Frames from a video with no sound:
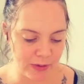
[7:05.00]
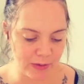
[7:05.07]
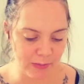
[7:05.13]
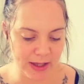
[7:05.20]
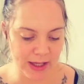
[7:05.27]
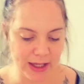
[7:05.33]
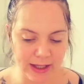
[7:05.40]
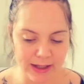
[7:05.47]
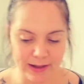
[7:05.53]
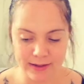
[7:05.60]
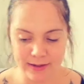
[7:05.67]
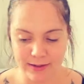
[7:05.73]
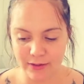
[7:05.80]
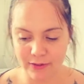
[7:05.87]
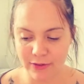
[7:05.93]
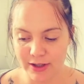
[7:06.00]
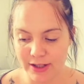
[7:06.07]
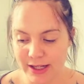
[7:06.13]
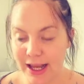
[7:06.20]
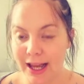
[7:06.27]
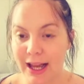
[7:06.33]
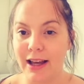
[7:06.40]
with me is,
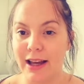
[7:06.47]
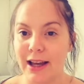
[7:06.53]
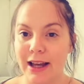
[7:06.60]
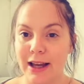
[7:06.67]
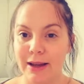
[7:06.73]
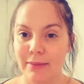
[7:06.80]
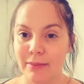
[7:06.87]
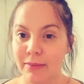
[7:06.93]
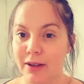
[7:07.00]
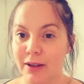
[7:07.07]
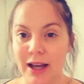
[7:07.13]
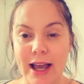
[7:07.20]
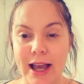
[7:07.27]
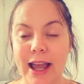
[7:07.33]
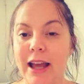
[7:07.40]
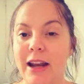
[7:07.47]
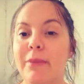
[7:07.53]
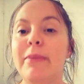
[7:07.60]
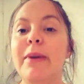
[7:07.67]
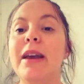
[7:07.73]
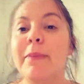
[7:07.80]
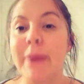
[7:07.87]
firstly, I had a
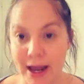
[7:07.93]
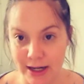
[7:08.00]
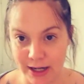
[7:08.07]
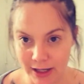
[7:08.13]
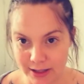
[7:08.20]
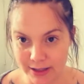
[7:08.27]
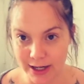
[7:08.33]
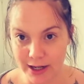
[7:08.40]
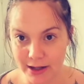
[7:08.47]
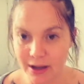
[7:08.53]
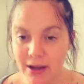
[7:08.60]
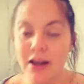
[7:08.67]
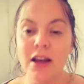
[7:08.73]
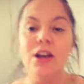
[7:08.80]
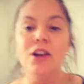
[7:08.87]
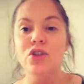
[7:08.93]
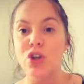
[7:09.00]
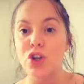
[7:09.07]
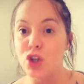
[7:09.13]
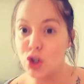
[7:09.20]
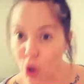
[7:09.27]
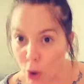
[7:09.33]
big panic attack.
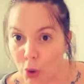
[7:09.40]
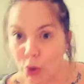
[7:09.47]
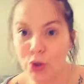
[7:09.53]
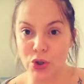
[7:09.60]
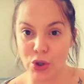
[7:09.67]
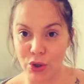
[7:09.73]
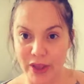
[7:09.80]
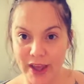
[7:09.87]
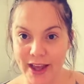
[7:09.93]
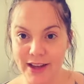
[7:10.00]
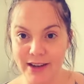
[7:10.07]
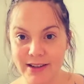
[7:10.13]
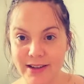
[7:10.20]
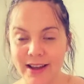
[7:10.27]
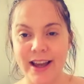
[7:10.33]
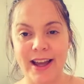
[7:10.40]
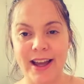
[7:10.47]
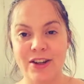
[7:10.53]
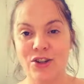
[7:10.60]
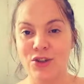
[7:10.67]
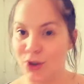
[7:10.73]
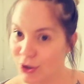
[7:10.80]
So don't do that,
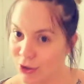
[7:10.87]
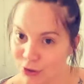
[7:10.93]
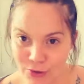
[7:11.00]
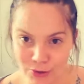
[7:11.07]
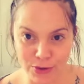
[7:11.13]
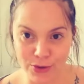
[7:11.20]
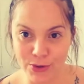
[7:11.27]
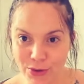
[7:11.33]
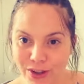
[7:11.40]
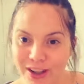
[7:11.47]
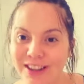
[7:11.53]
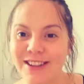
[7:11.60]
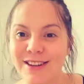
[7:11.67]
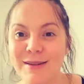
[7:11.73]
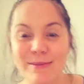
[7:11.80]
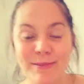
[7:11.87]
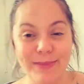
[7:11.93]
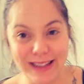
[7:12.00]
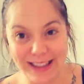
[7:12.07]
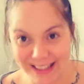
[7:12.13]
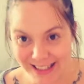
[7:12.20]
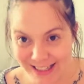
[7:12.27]
and don't Google.
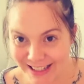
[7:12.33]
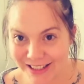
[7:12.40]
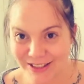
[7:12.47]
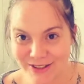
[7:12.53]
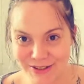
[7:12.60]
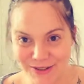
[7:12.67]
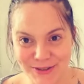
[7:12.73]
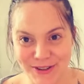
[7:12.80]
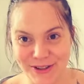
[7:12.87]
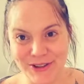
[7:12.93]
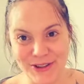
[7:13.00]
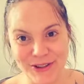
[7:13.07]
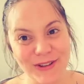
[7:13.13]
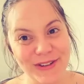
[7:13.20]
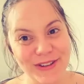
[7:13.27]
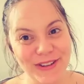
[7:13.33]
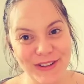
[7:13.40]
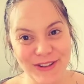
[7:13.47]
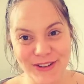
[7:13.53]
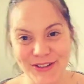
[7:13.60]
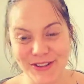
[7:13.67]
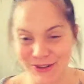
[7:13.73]
Please do not Google,
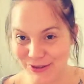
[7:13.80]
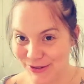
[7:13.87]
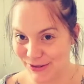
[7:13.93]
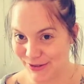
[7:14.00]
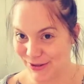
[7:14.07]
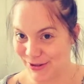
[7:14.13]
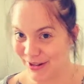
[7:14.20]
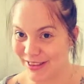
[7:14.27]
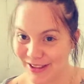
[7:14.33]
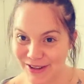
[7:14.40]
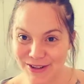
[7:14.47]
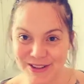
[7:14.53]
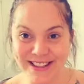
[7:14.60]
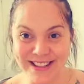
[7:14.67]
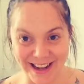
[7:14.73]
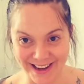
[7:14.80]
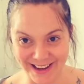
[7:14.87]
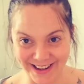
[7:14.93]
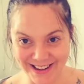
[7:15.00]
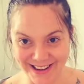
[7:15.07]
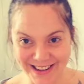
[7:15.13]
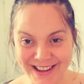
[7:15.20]
because you're just gonna think you're
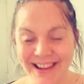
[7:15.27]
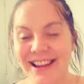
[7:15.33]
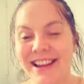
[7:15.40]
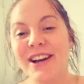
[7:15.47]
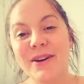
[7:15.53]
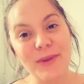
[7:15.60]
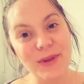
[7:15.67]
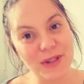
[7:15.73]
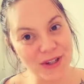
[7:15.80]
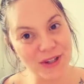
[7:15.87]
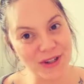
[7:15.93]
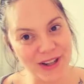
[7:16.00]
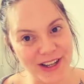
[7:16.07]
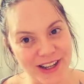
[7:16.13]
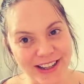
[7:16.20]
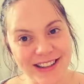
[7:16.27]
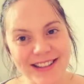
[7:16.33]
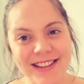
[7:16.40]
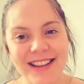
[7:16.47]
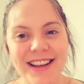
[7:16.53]
dying, which you're not.